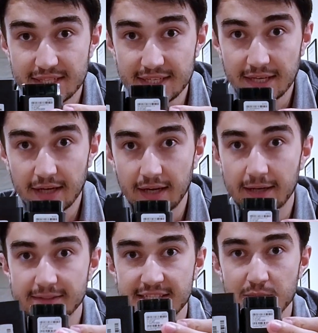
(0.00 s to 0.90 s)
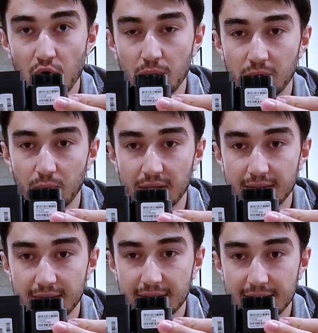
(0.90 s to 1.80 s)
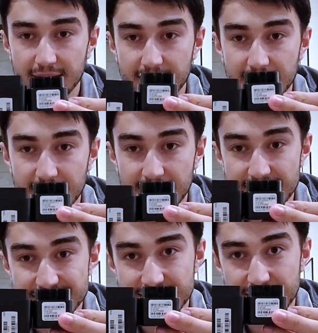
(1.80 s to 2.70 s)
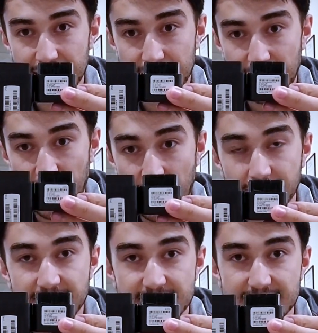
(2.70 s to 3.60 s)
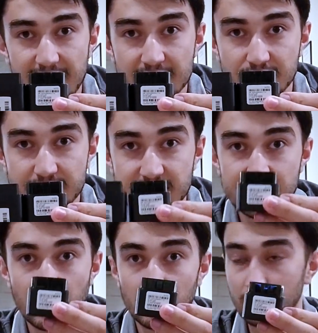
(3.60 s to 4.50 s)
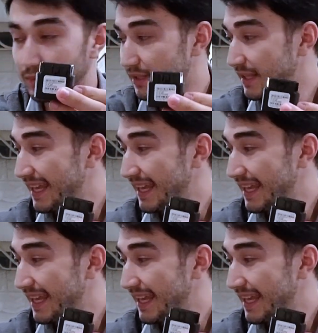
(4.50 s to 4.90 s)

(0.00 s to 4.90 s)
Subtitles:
the T-Mobile one, it is half the size of the T-Mobile one,